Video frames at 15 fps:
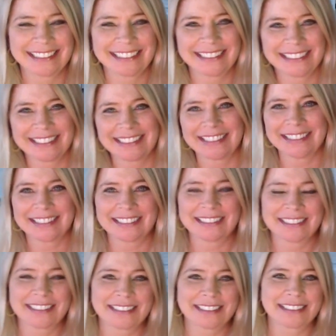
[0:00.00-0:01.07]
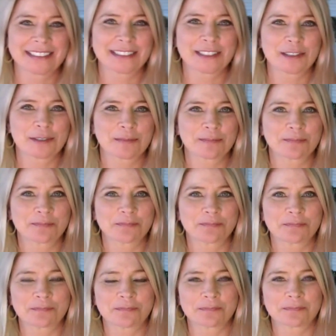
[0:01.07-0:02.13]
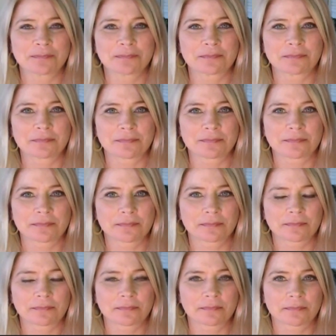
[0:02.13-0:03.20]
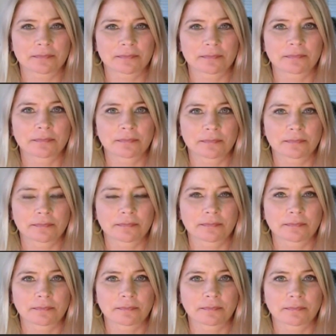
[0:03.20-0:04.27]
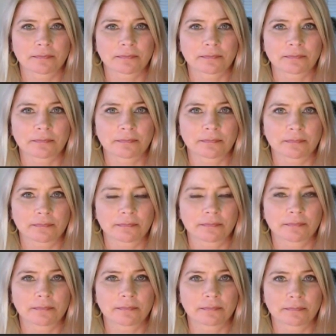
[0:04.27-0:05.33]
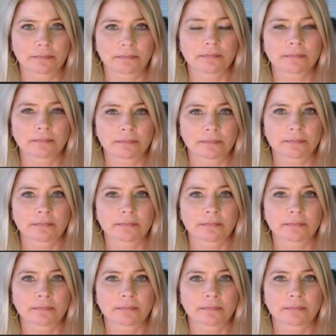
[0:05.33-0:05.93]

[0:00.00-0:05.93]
This person isn't speaking.